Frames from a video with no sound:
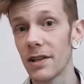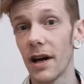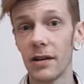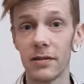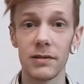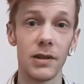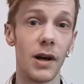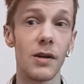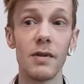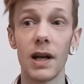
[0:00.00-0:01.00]
I you know I
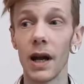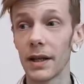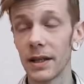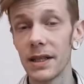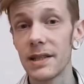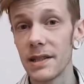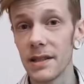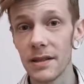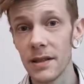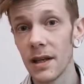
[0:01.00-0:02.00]
really like
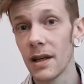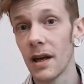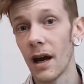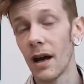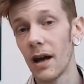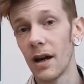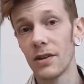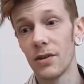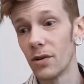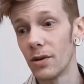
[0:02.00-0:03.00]
Nician. Uh, I
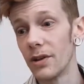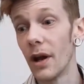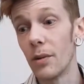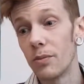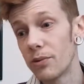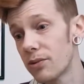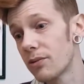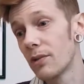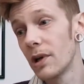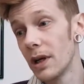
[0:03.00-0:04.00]
thought you know,
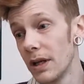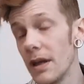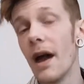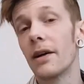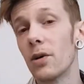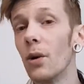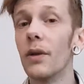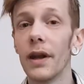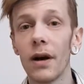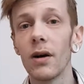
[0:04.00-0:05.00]
yeah, go on
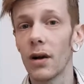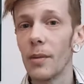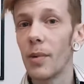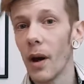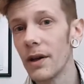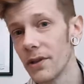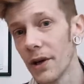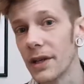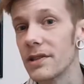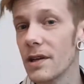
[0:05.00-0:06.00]
then I'll go blind on
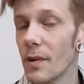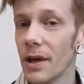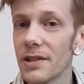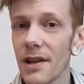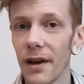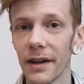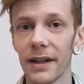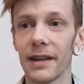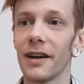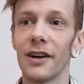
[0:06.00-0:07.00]
it, see what it's like.
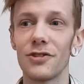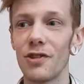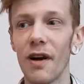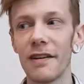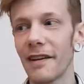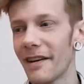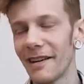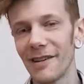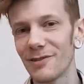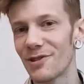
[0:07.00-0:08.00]
And I tried it and
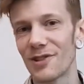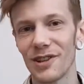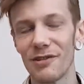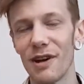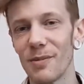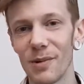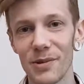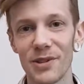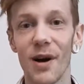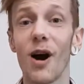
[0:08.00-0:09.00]
it was just incredible.
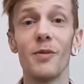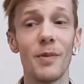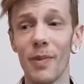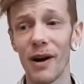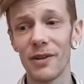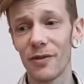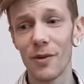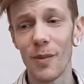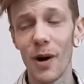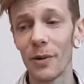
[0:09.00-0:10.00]
So I'll be buying a full
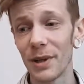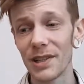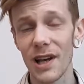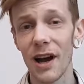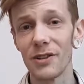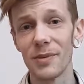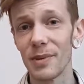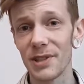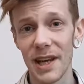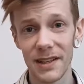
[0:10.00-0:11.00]
bottle of this
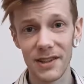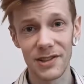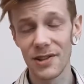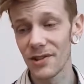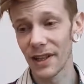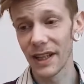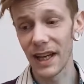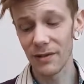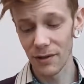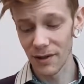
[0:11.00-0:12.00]
100%. As soon as I can
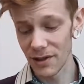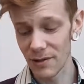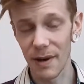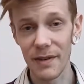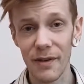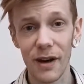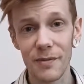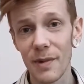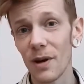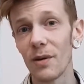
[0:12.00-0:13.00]
get through this 25
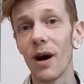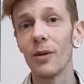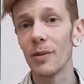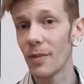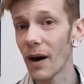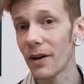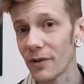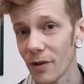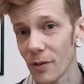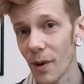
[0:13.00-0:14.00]
mil, I'll be buying a
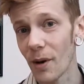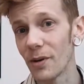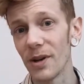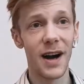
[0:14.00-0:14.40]
full bottle,